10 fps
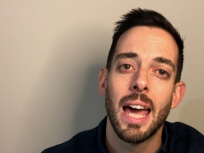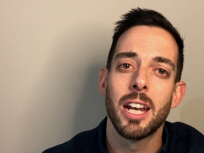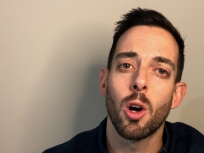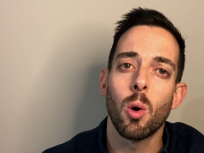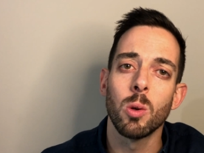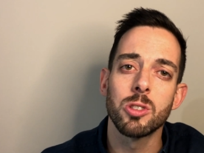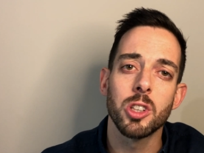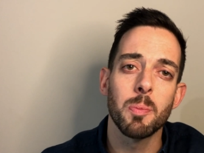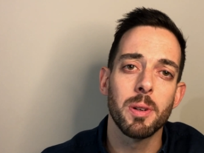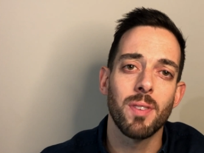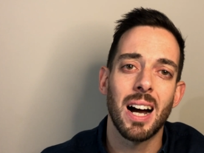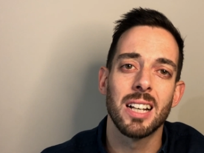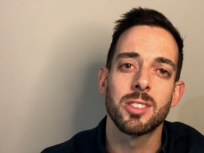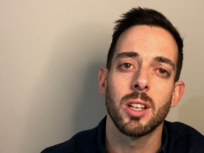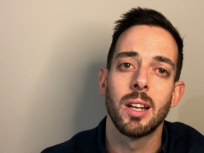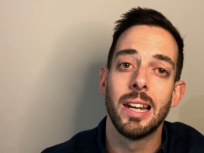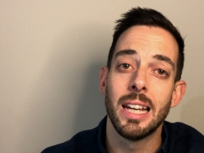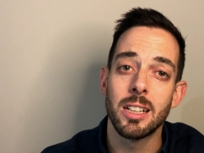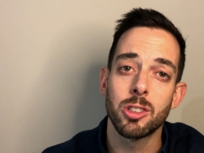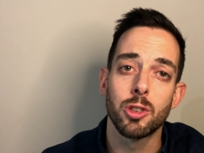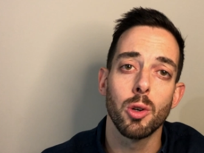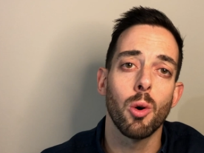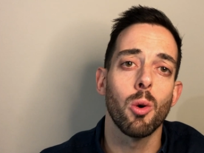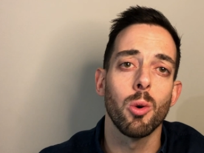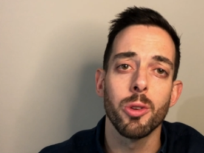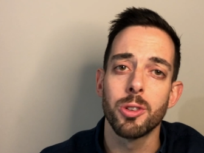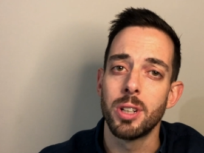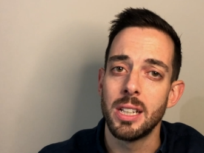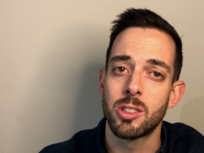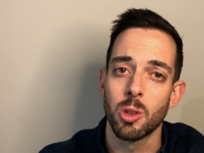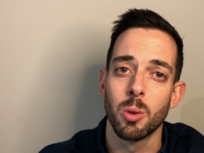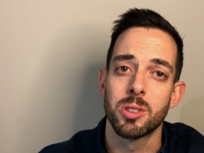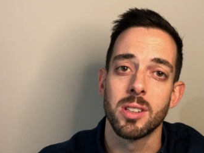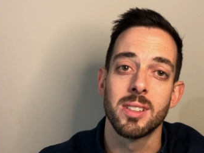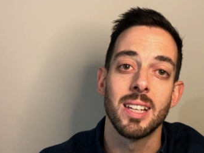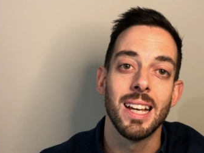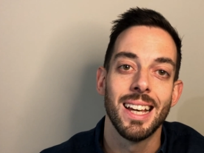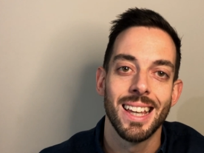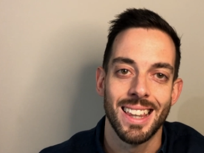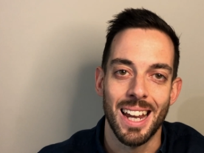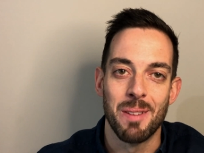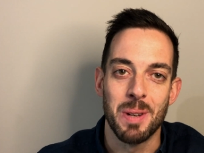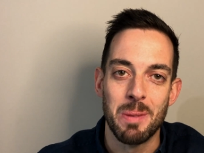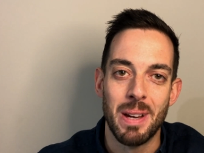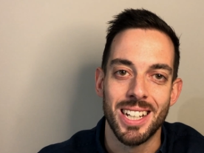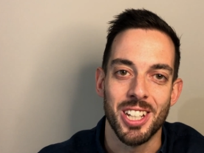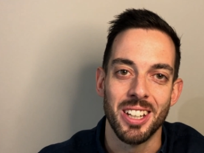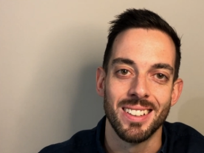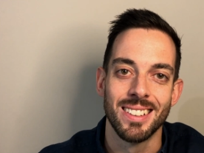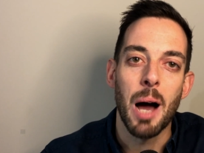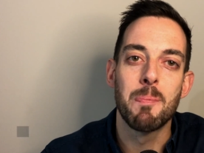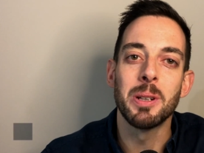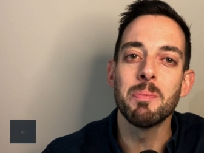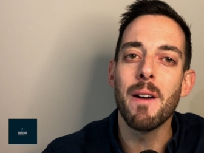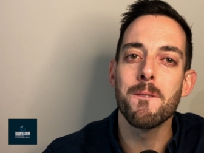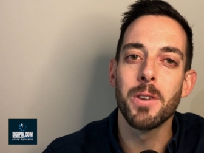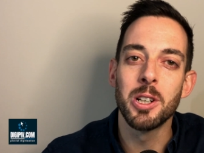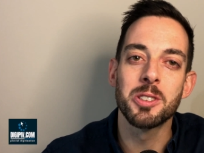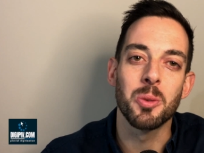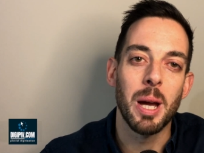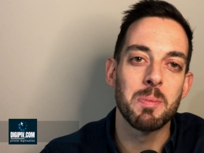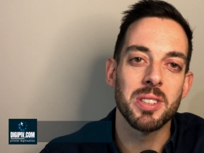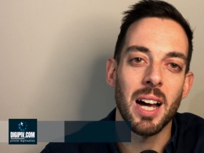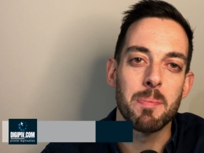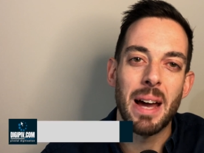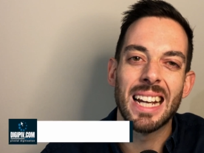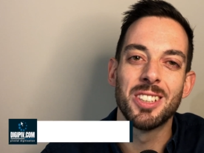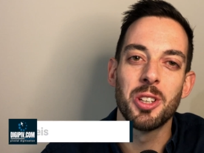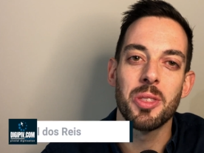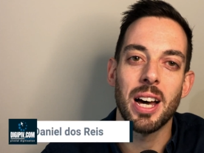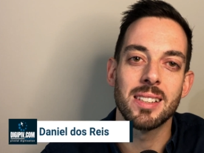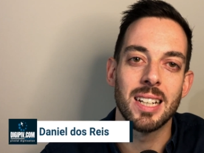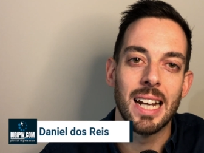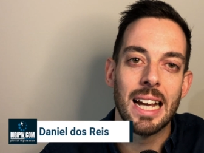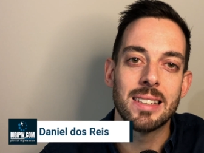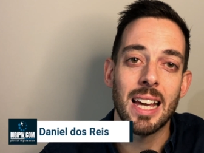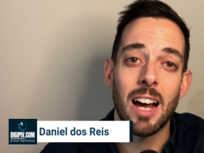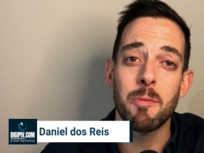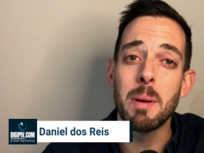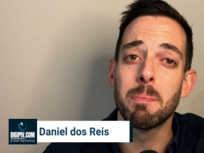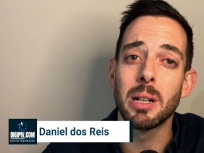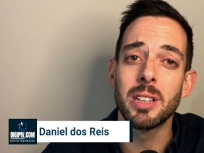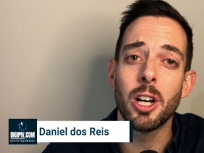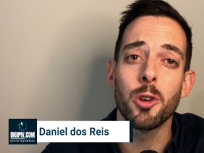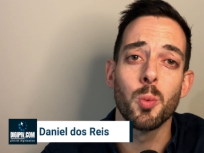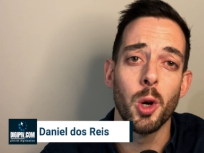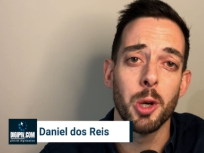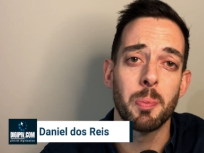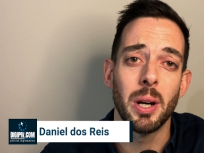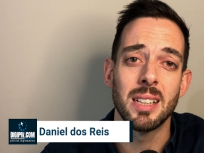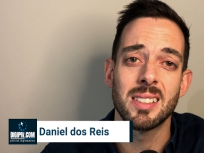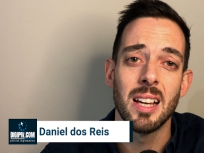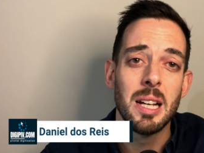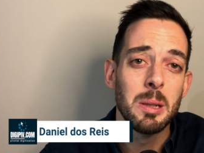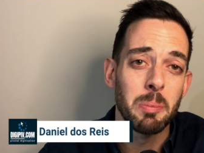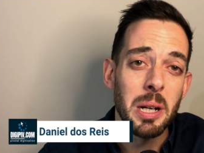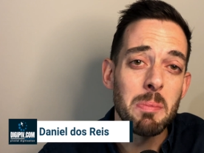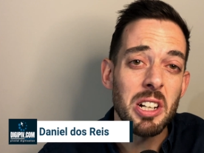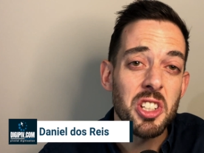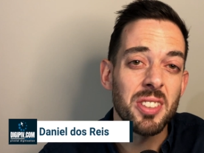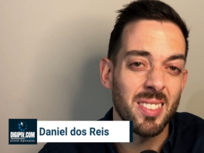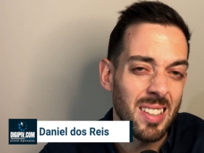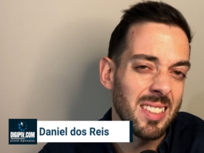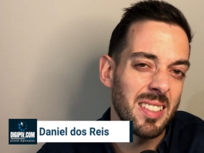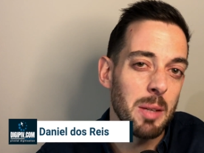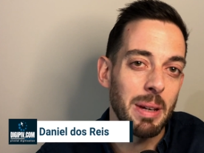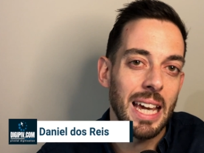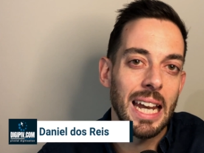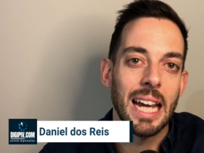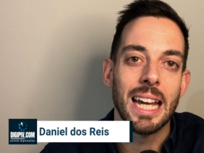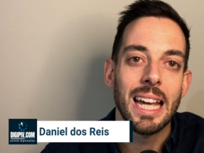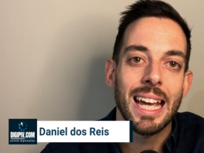and it also provides links to all the resources that I'm going to mention. I built my first website back in 2008, and I've been building on WordPress pretty much since the beginning.